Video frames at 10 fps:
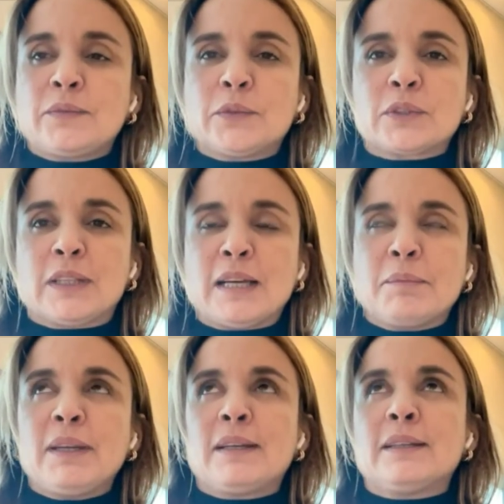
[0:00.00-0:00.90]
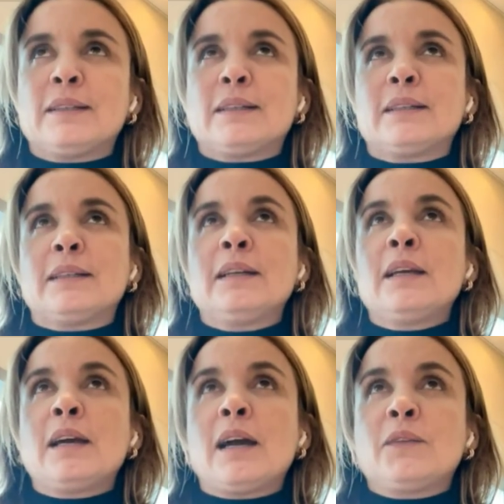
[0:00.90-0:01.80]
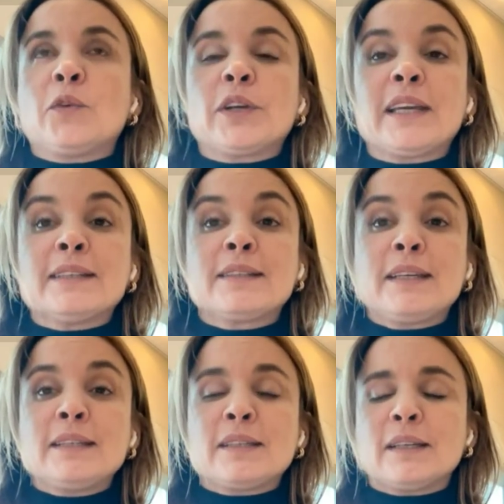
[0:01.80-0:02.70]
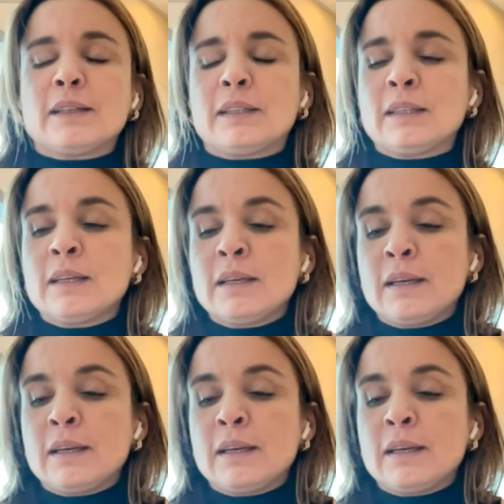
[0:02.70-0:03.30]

for climate and for ESG in general.